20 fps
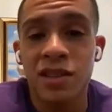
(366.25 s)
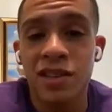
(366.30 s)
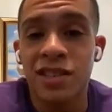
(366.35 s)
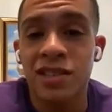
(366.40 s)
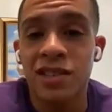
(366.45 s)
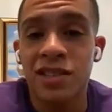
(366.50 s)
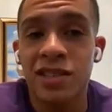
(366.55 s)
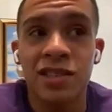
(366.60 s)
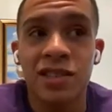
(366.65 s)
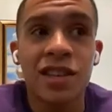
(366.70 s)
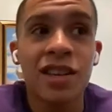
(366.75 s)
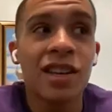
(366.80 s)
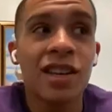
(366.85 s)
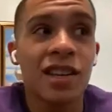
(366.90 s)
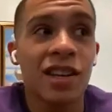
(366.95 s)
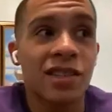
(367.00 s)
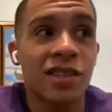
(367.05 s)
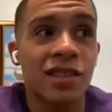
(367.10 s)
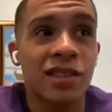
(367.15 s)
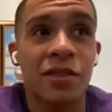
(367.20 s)

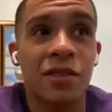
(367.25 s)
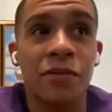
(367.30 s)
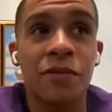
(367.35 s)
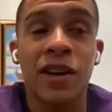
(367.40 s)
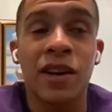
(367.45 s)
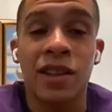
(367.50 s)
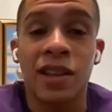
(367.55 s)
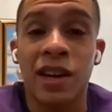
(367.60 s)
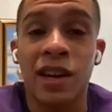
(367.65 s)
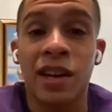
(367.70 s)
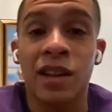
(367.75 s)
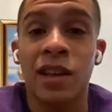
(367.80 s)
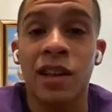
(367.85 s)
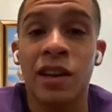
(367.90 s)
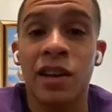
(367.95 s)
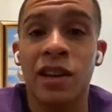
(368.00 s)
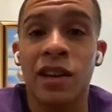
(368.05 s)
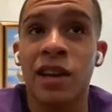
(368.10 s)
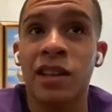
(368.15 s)
That's the fight that I'd like.